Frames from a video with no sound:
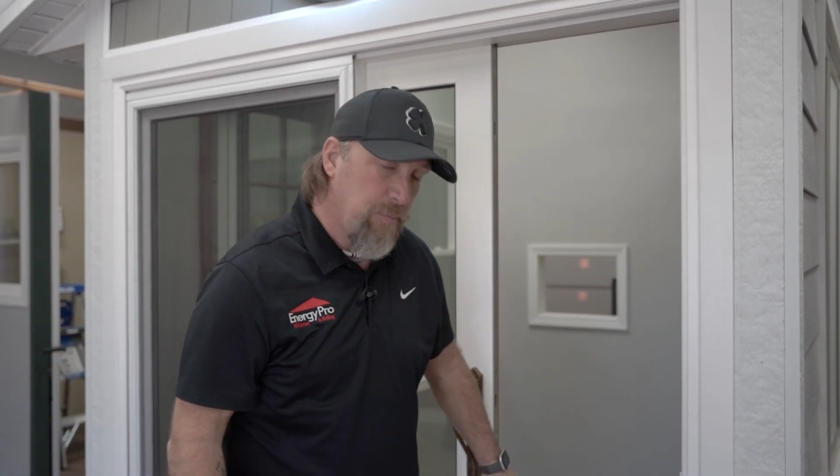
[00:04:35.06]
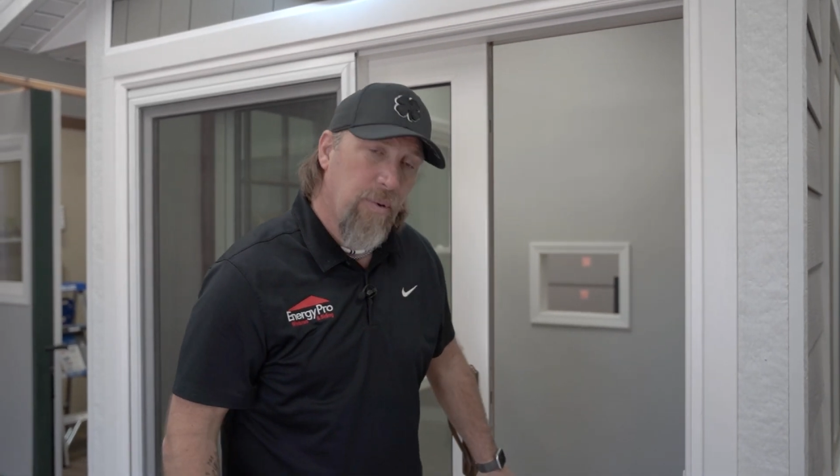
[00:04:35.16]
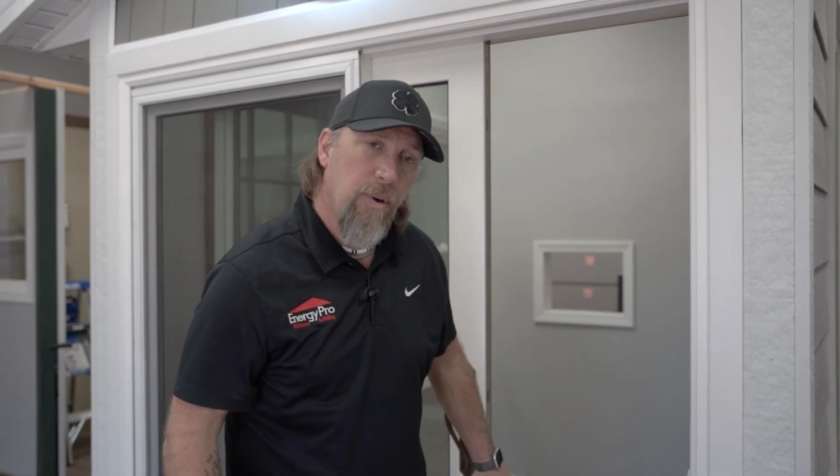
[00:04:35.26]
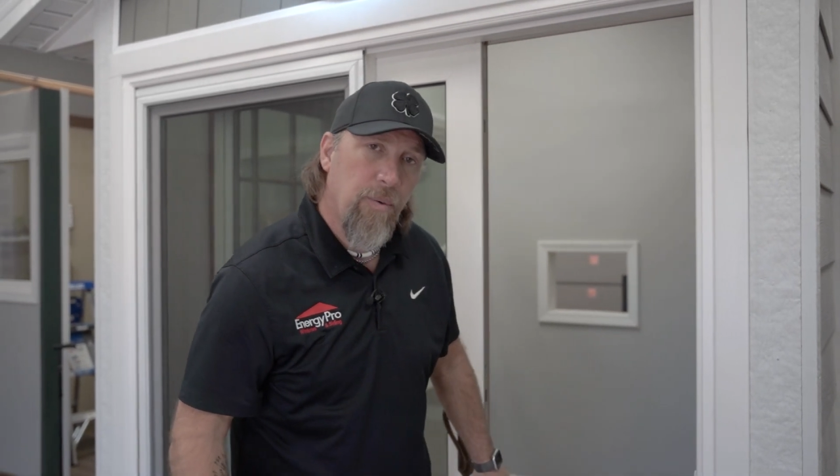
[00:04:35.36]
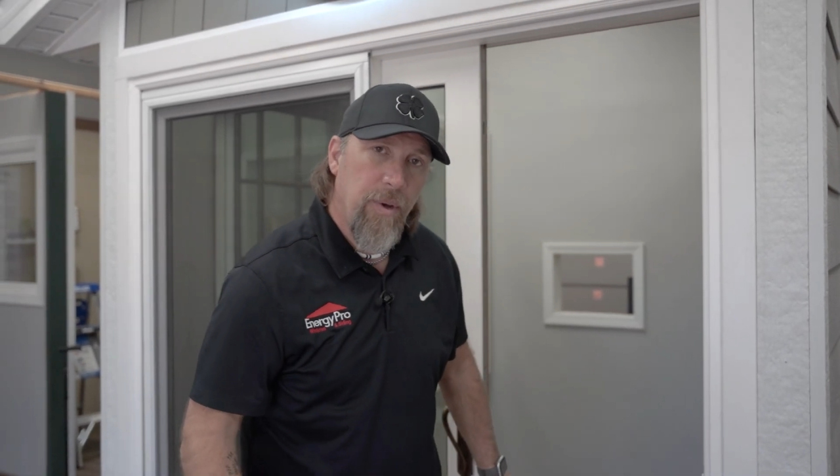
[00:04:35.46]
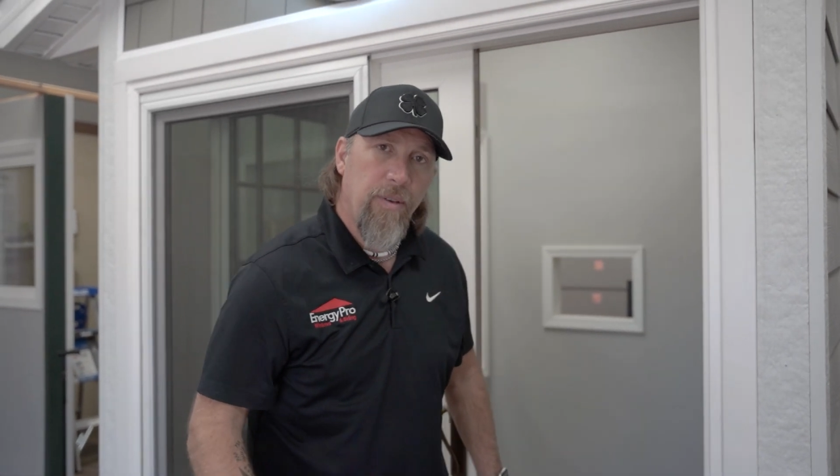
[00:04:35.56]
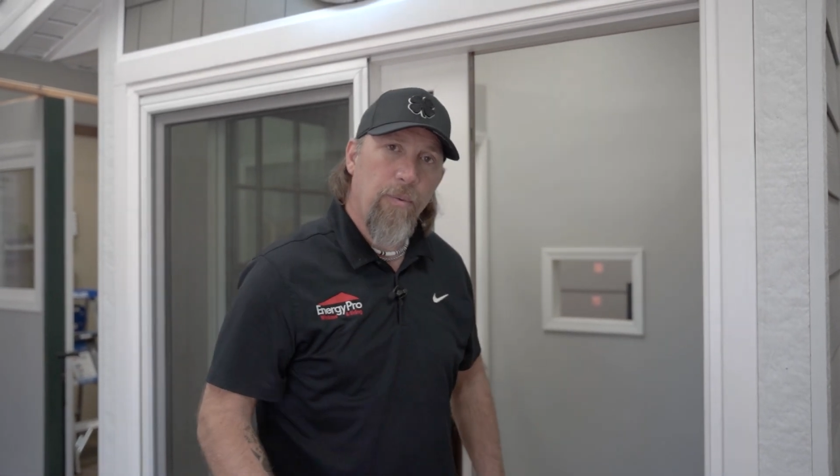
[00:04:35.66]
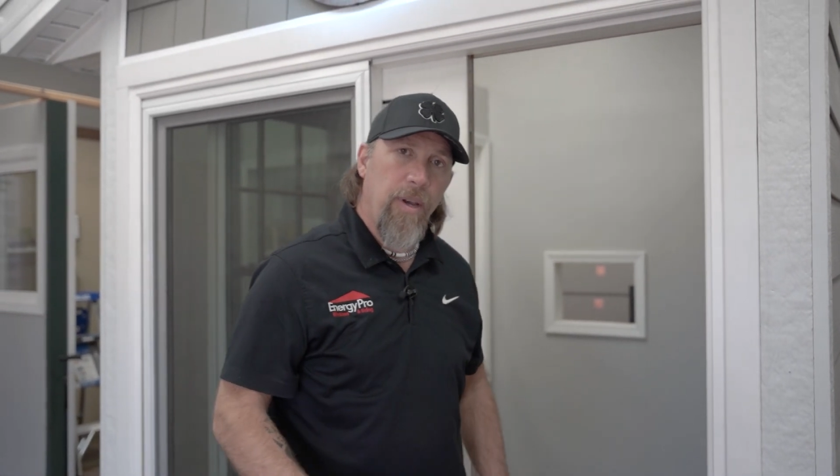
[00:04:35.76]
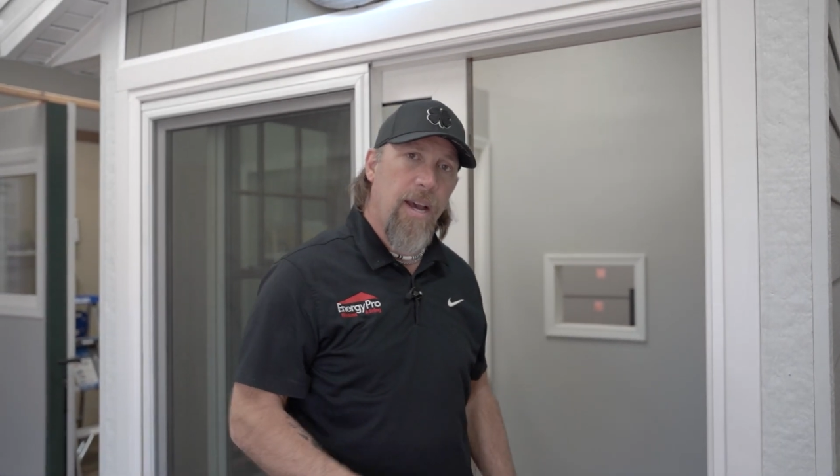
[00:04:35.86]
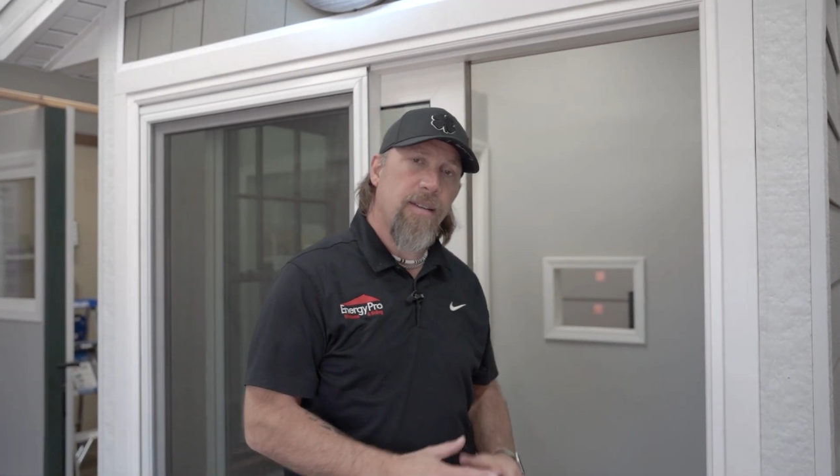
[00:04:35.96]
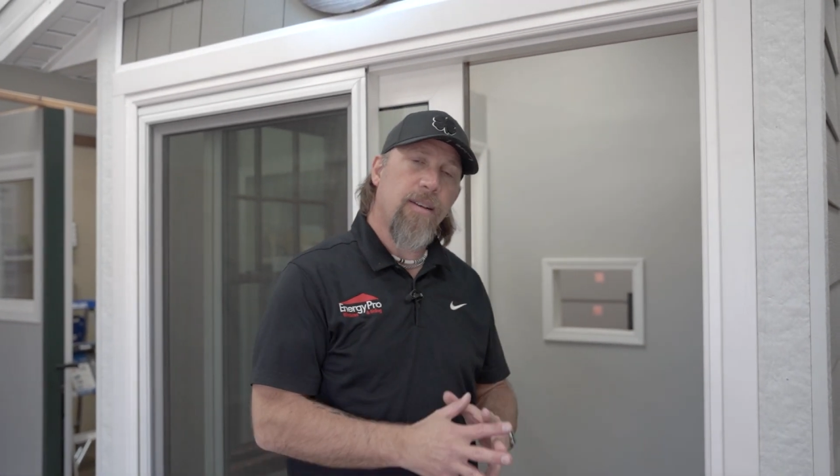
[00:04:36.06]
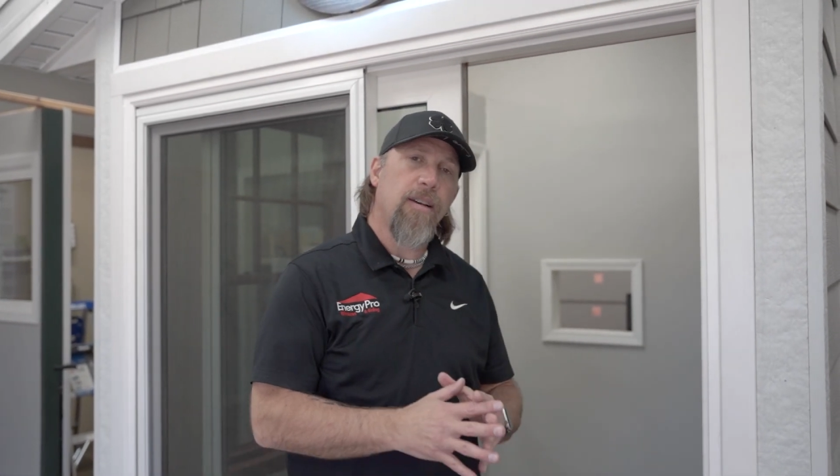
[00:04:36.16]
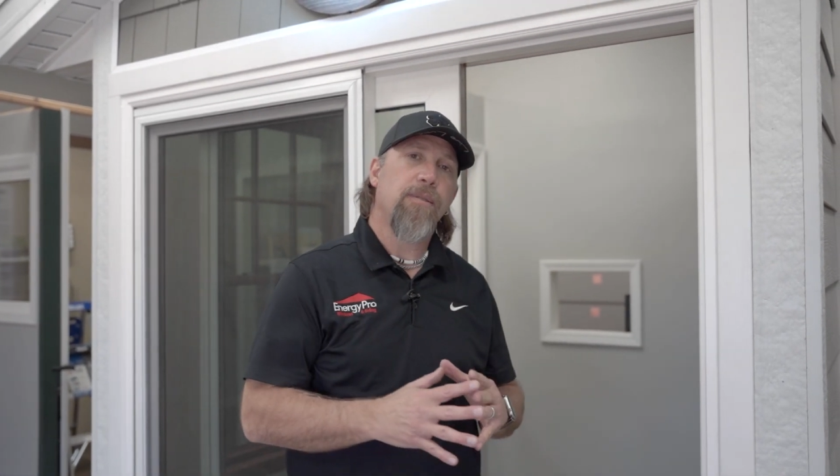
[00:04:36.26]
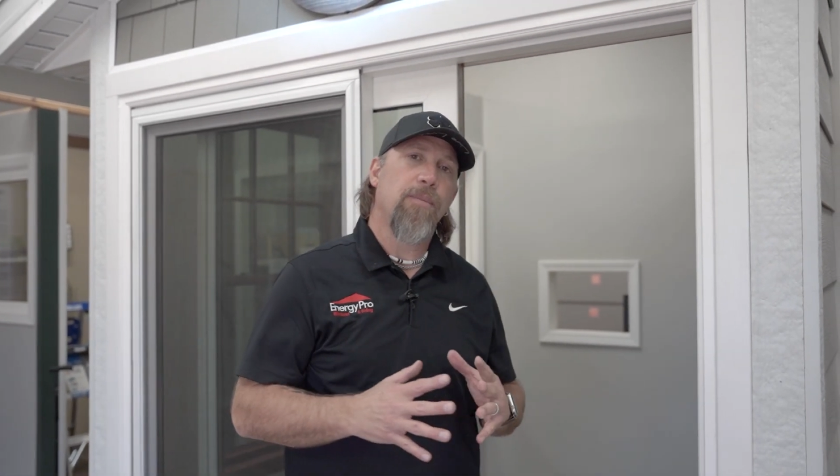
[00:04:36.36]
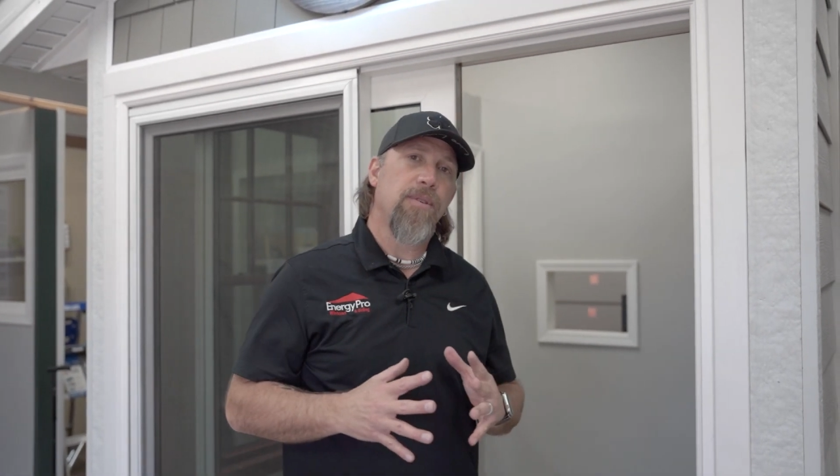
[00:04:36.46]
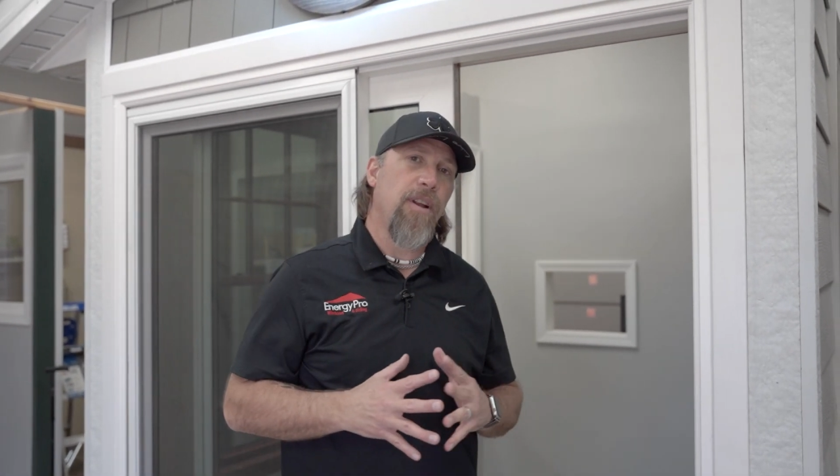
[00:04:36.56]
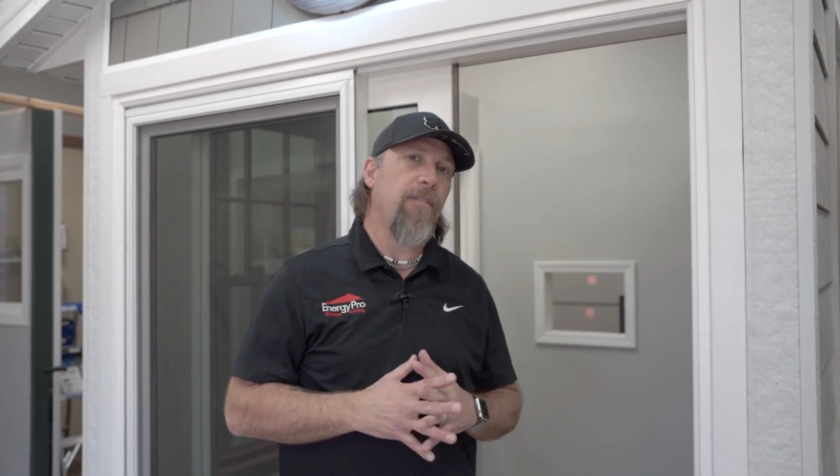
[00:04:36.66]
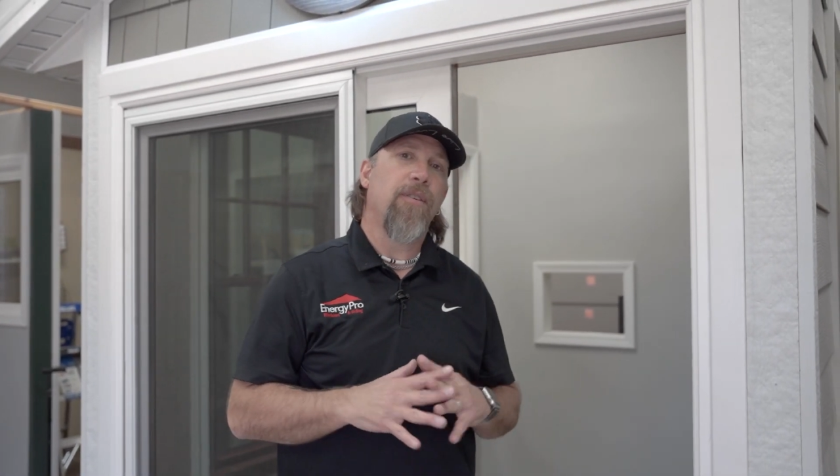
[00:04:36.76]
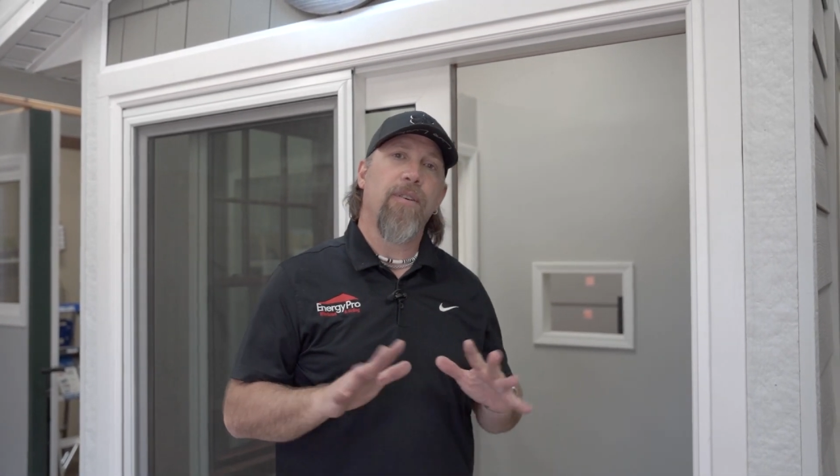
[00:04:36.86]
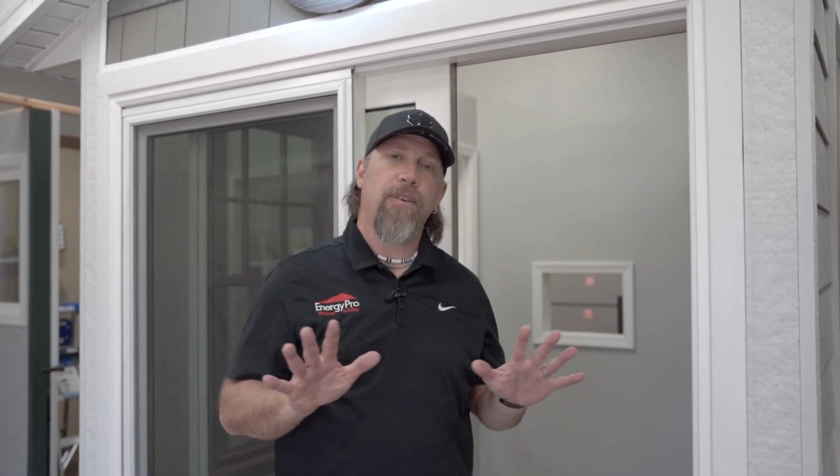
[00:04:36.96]
Pro, we ask customers
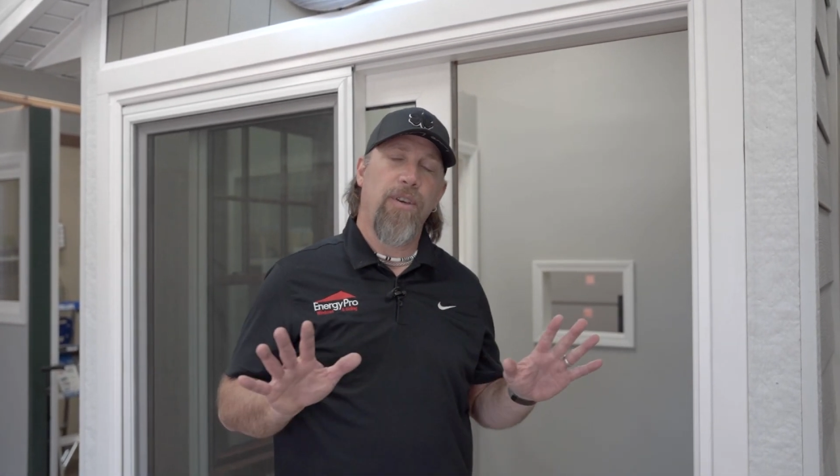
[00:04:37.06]
never